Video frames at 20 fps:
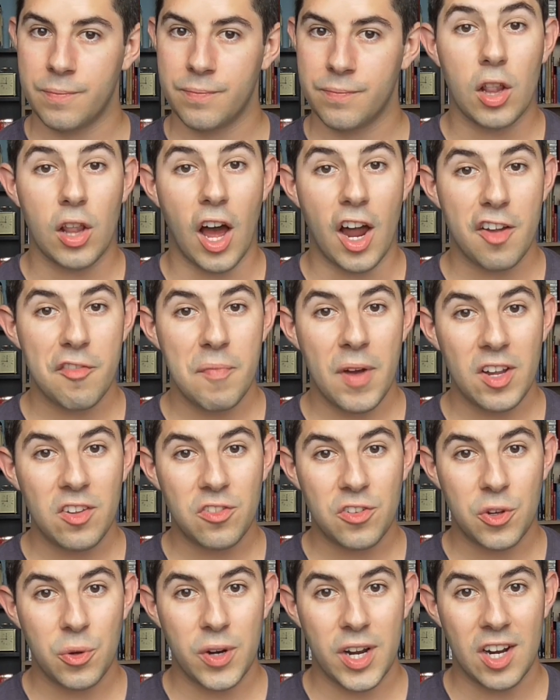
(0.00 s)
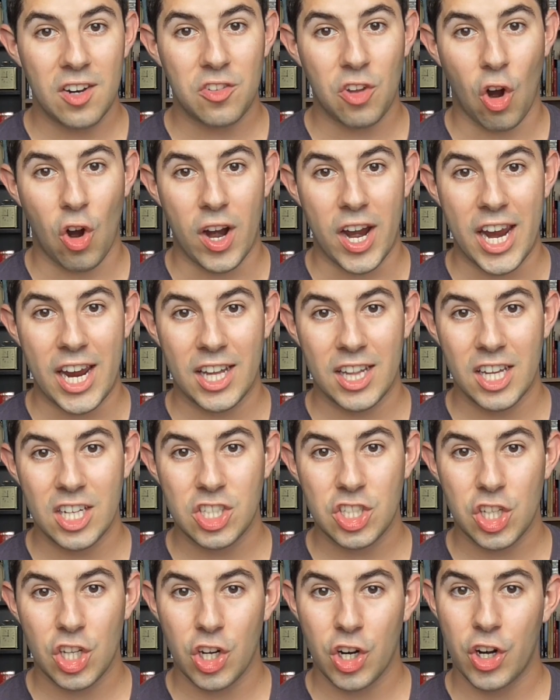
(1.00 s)
A lot of my students are
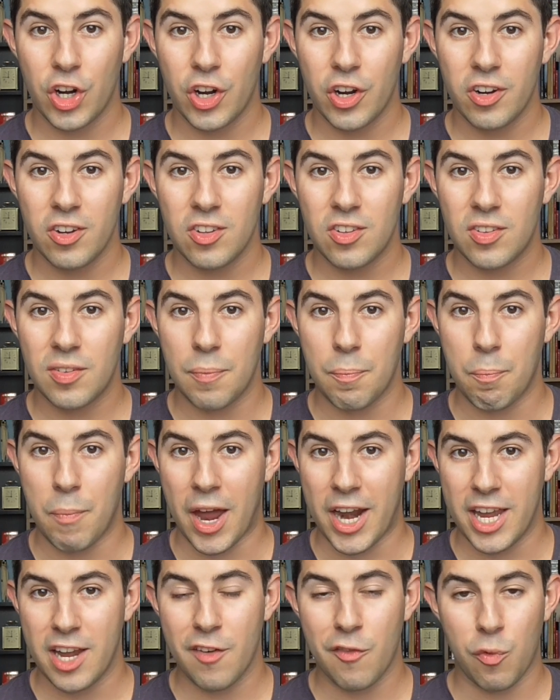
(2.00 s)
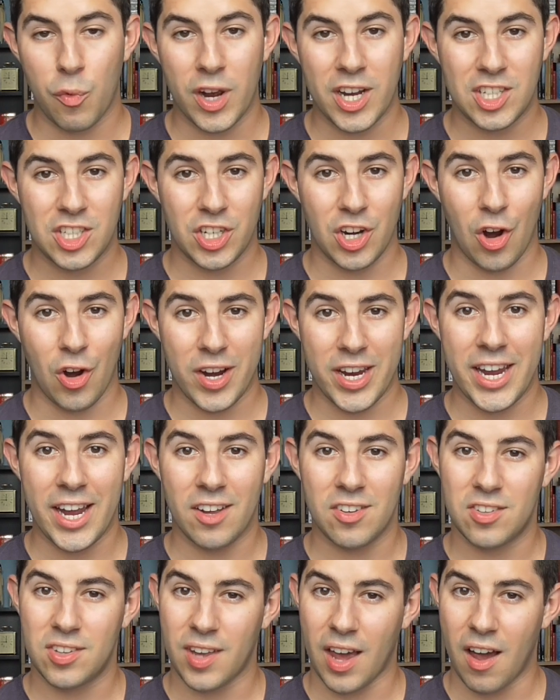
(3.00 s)
English learners, many of which are
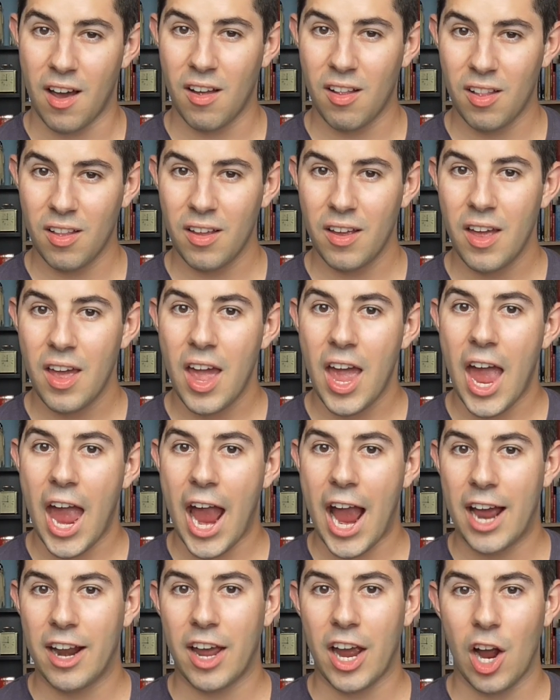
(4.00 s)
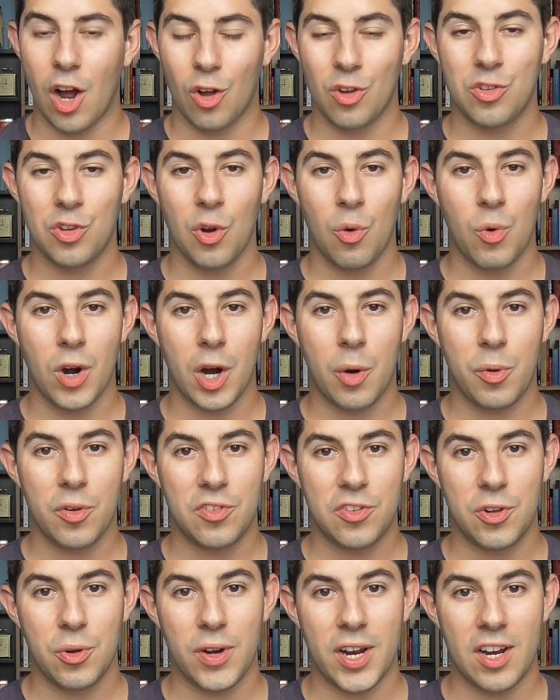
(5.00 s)
ESL, and I also work
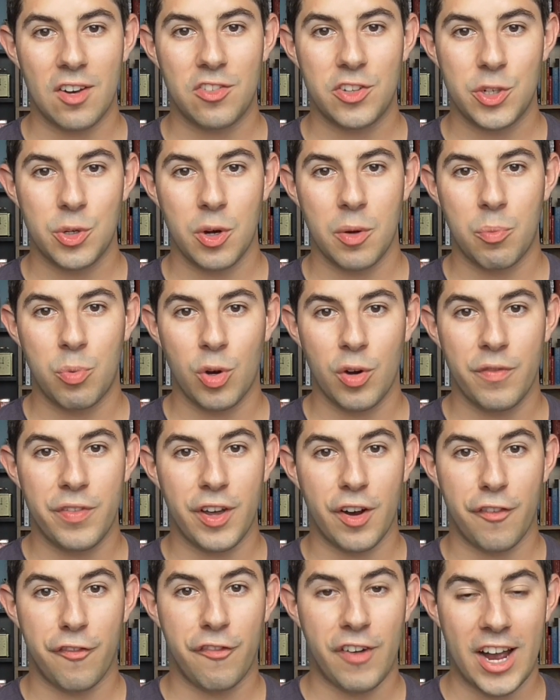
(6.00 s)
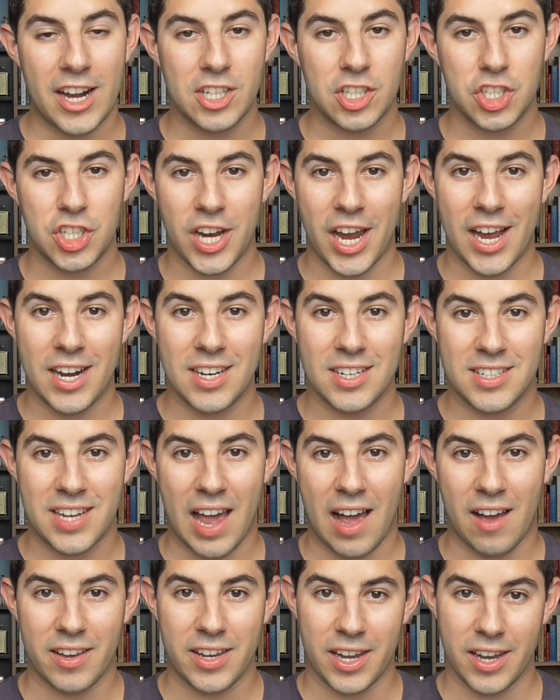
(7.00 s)
with students to improve their French and
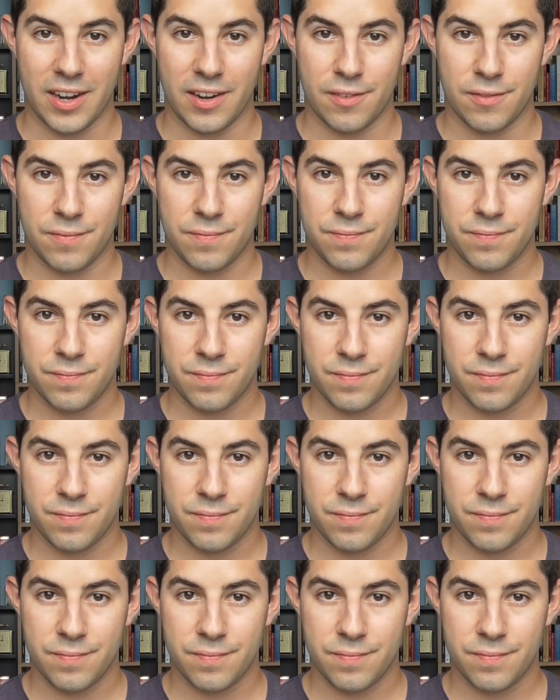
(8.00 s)
Italian.